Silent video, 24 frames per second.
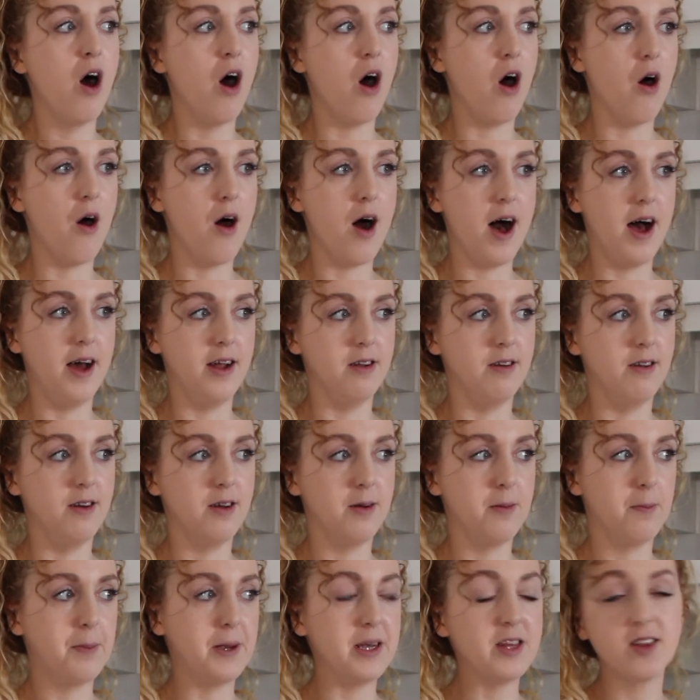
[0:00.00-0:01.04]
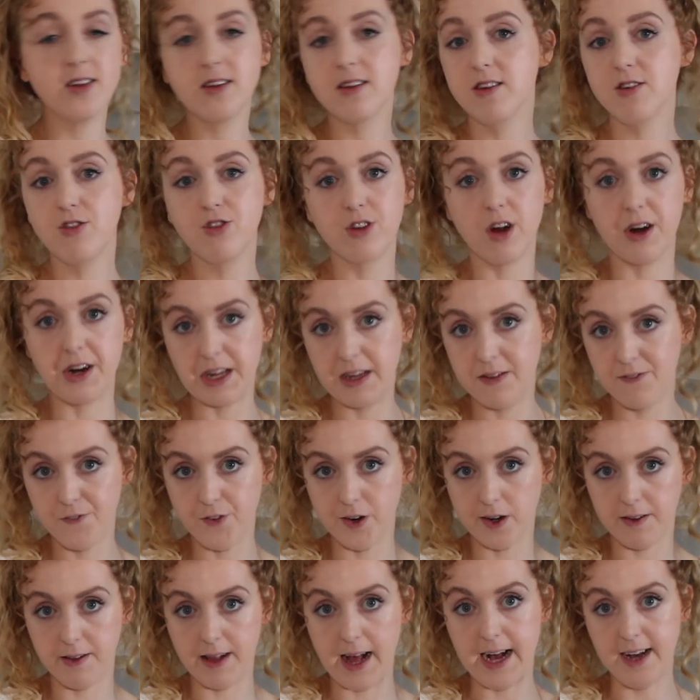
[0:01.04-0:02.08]
on basically starting
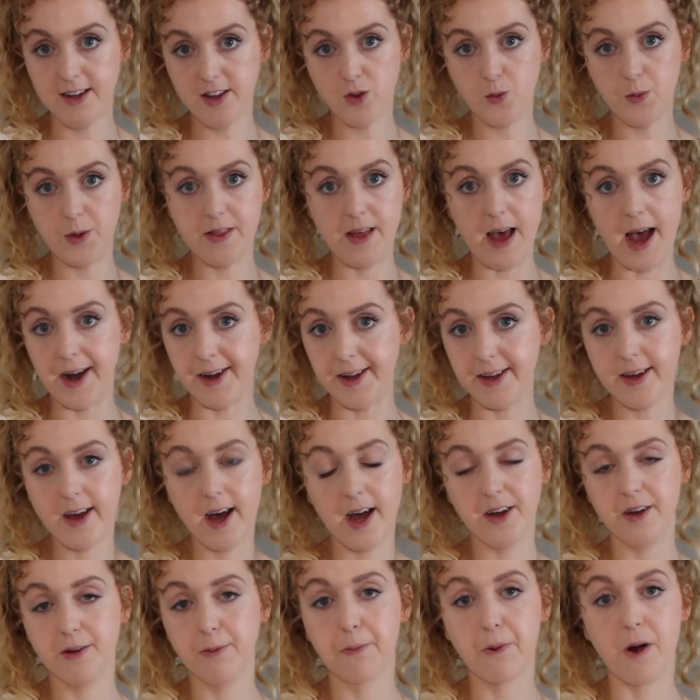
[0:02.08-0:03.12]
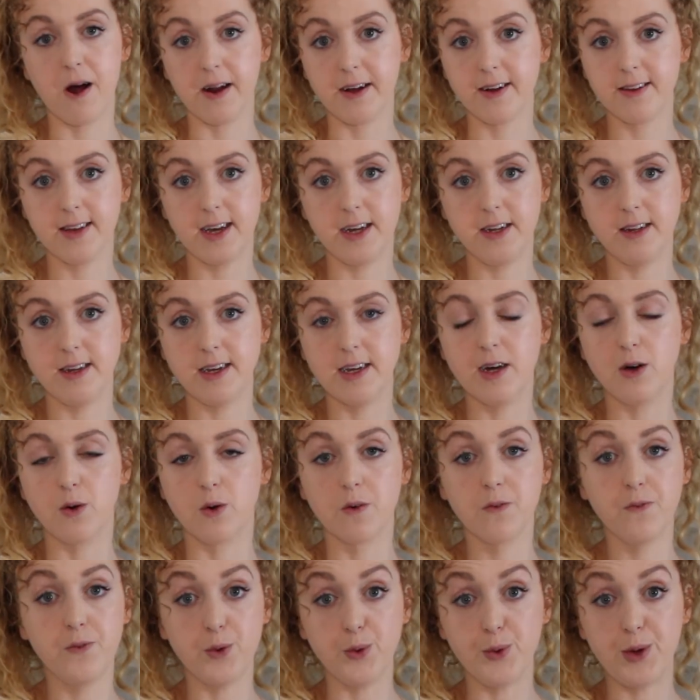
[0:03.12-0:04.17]
for less with any kind of product idea or
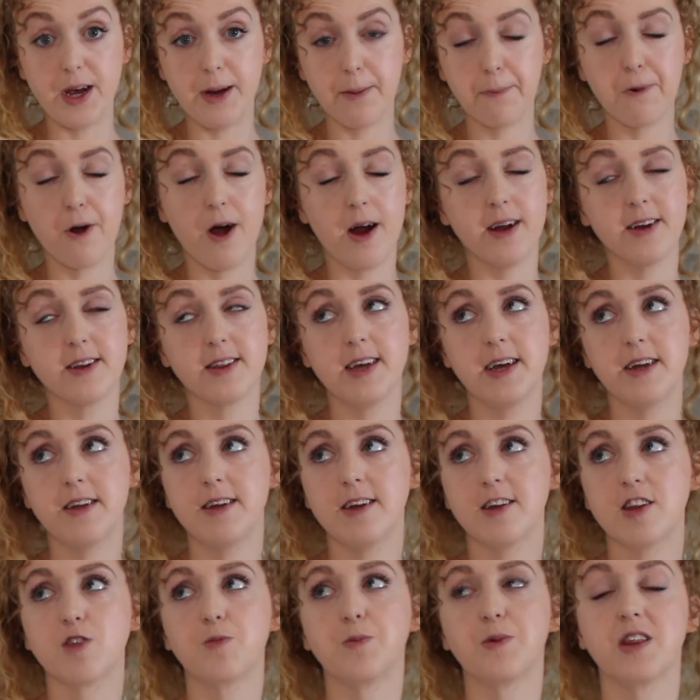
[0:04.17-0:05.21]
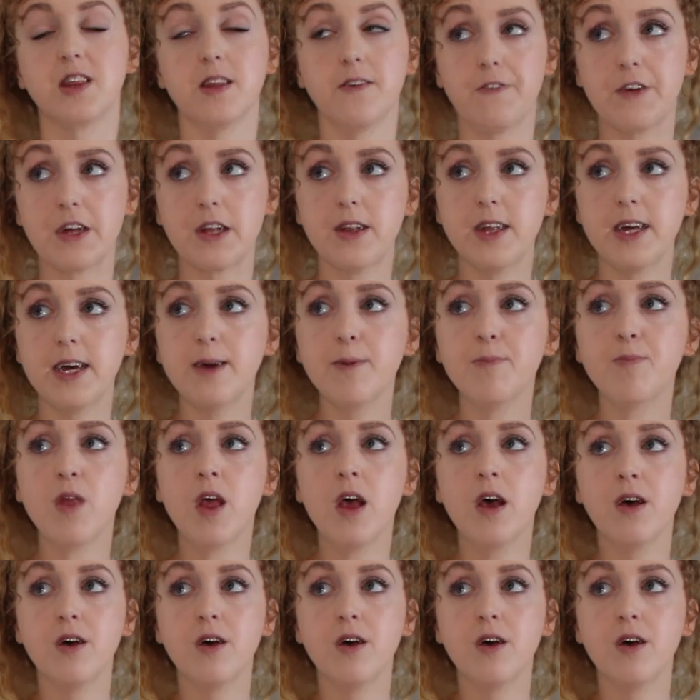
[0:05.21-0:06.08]
food product idea specifically,